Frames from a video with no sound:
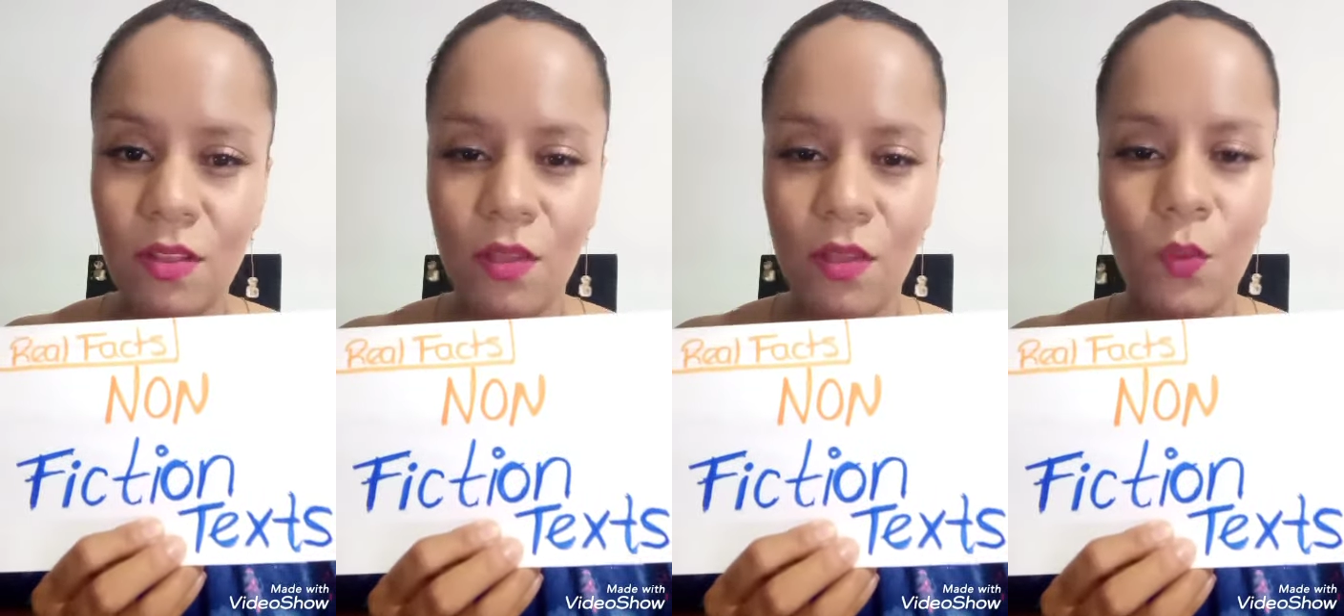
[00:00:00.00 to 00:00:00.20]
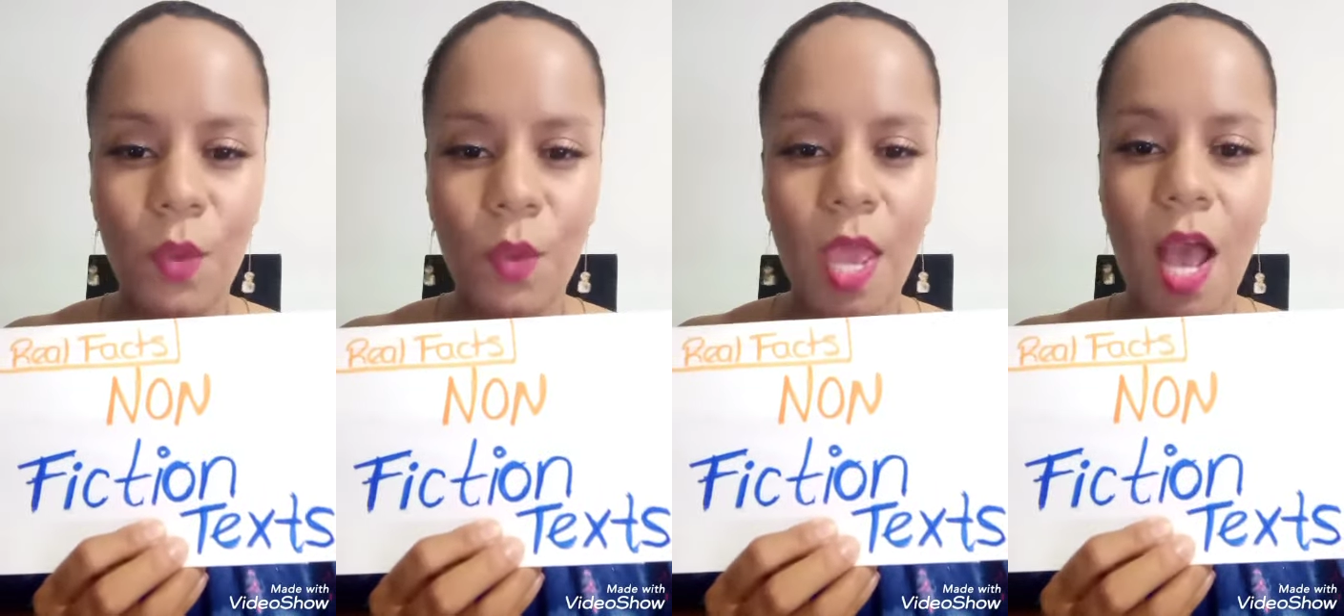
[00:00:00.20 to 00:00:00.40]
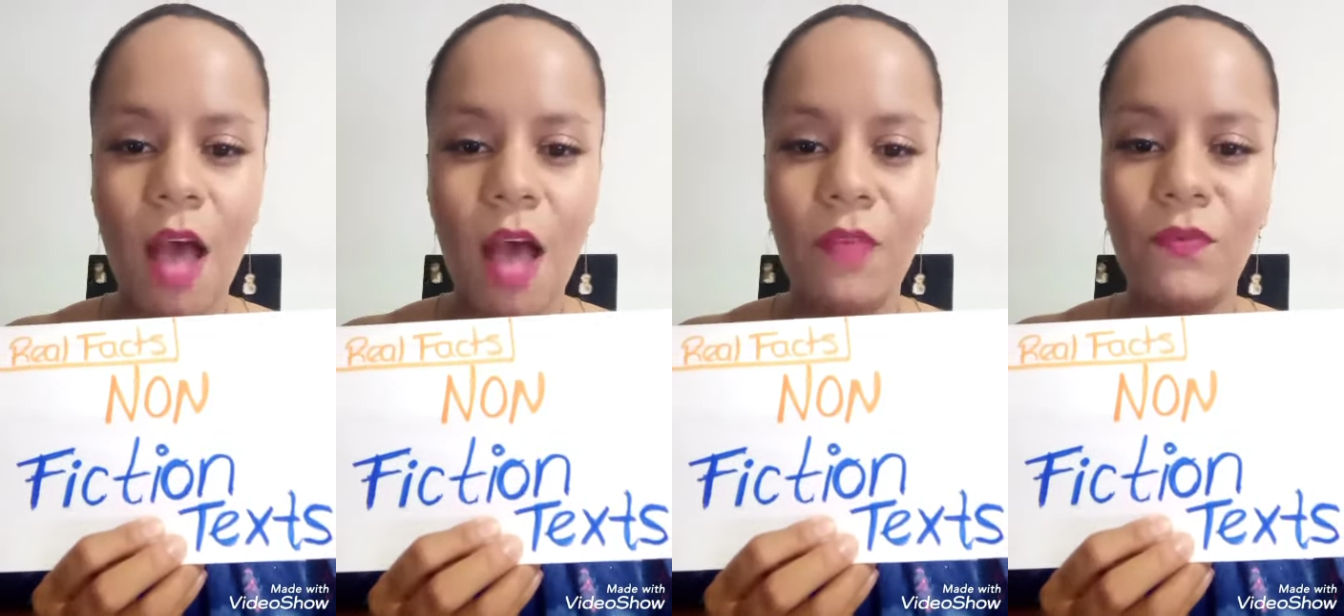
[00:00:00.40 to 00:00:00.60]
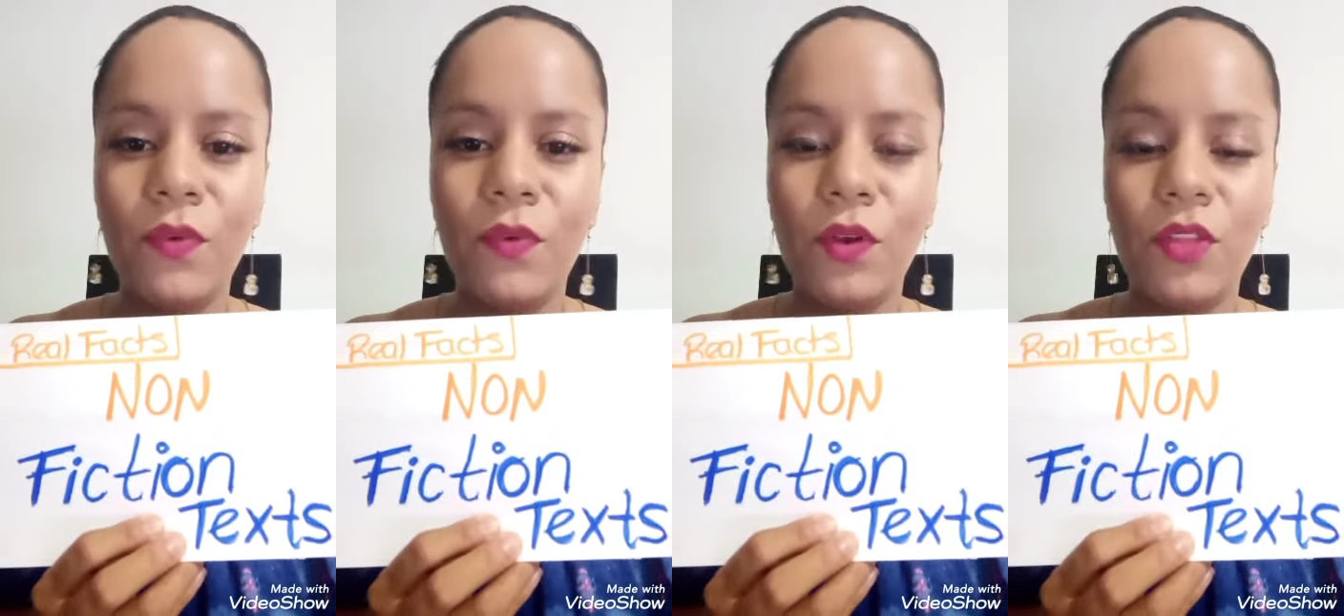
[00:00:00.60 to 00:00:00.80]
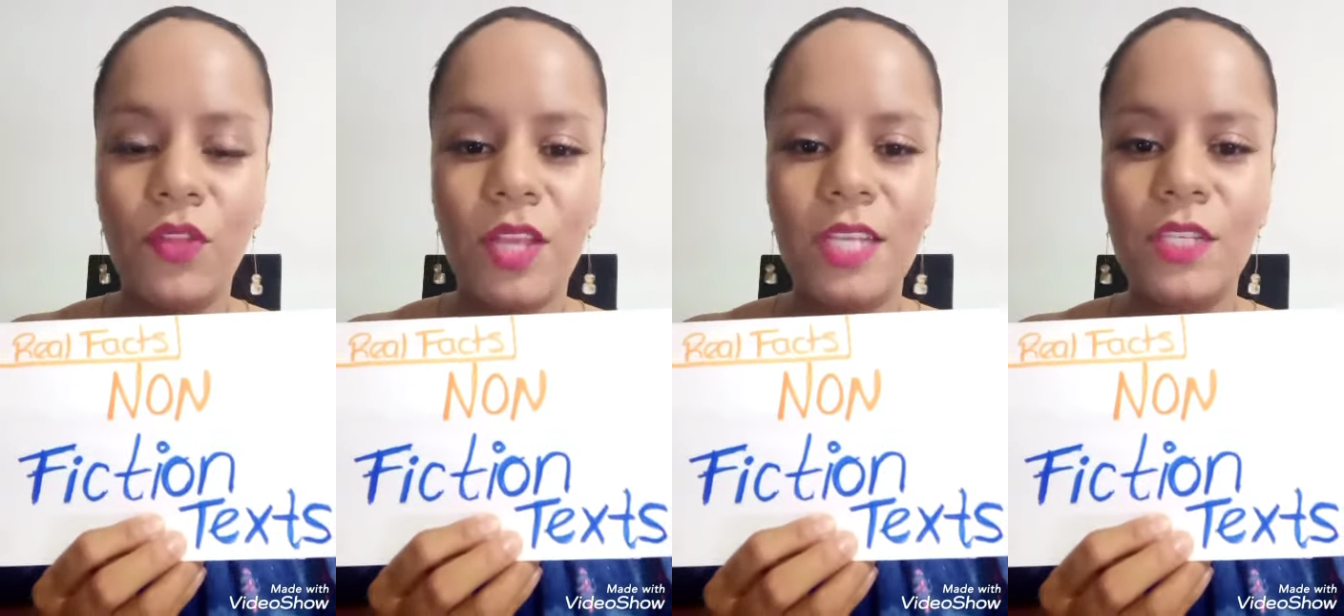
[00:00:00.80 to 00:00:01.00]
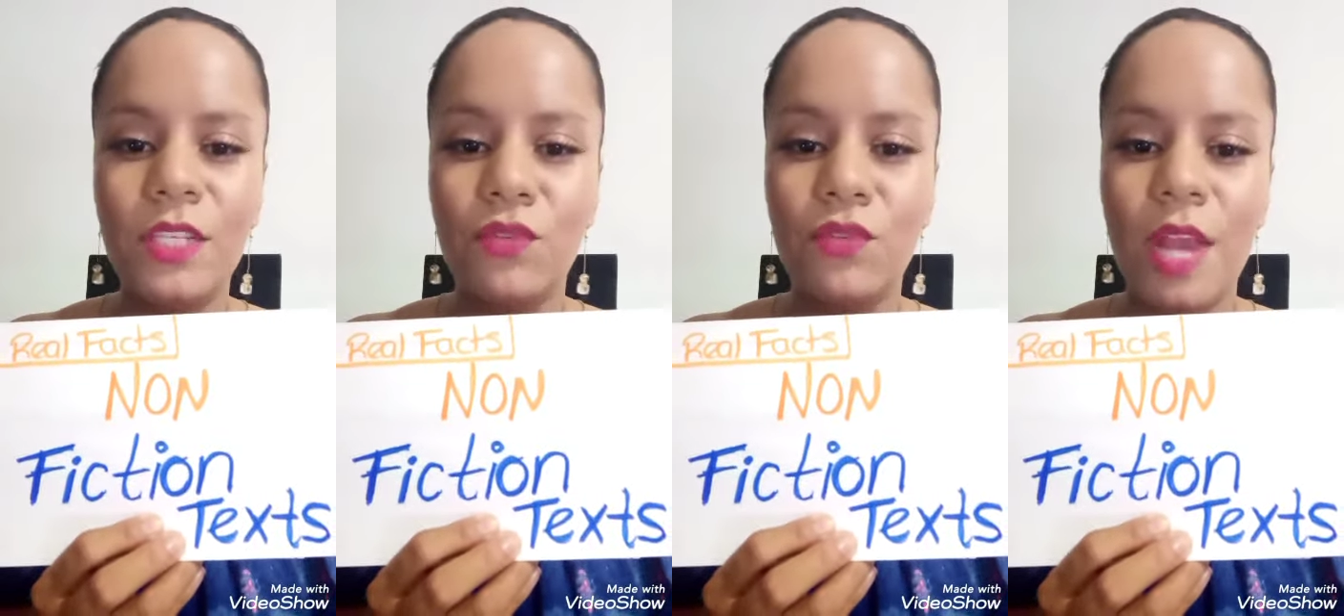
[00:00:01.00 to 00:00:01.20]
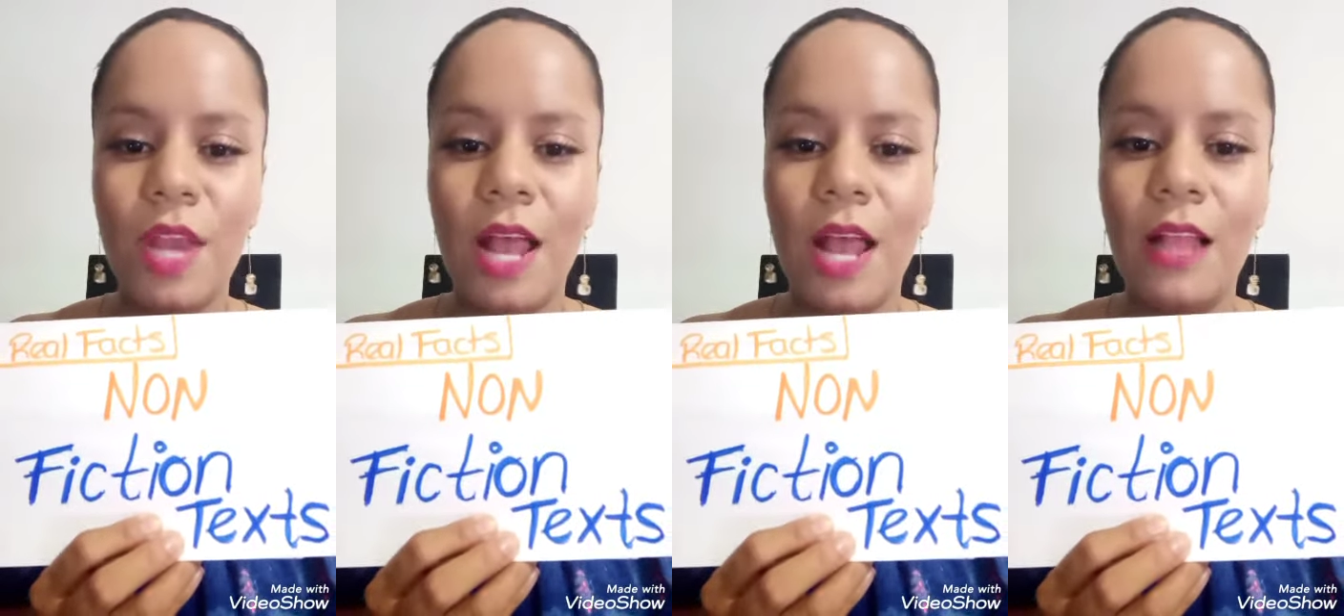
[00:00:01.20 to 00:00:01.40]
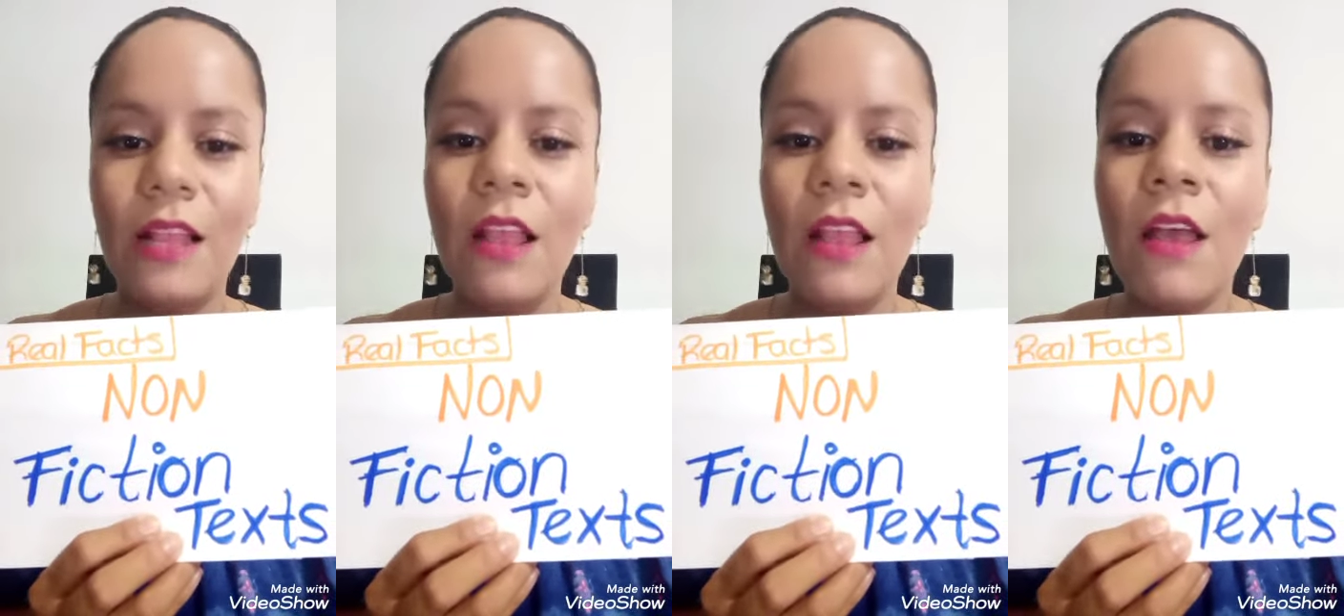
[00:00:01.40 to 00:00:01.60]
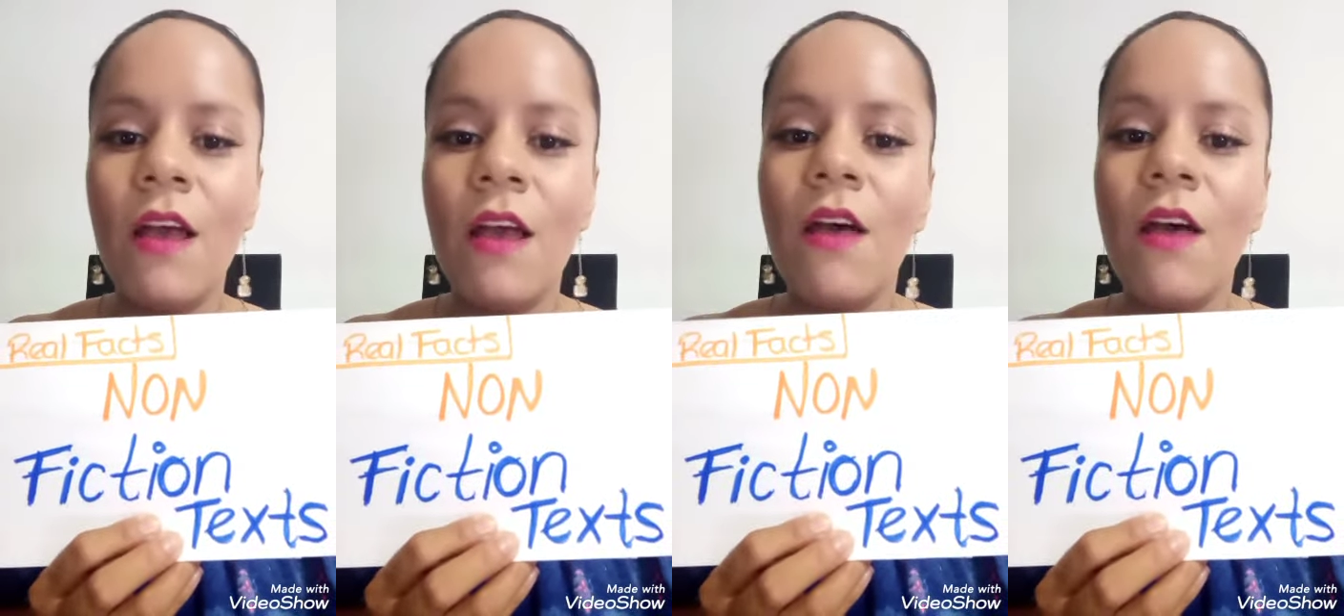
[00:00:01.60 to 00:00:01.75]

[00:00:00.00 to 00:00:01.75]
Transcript: that we have for this real